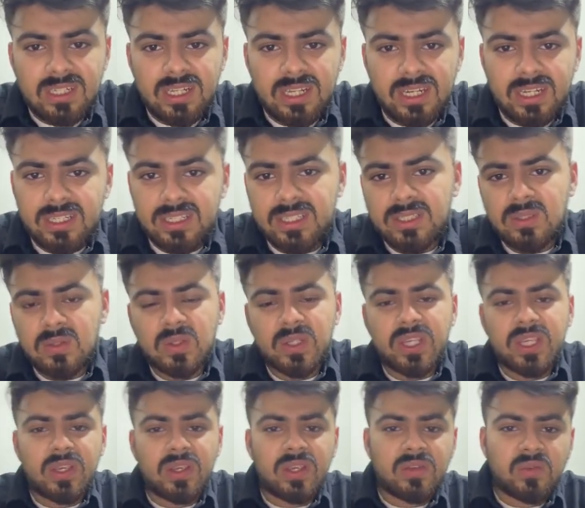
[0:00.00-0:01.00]
and
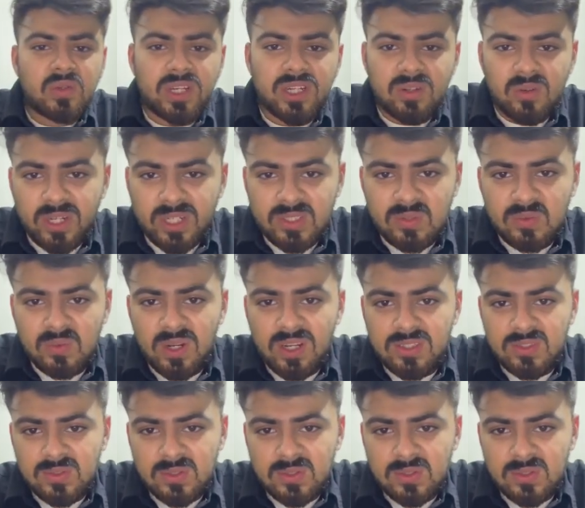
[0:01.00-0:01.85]
today we are going to walk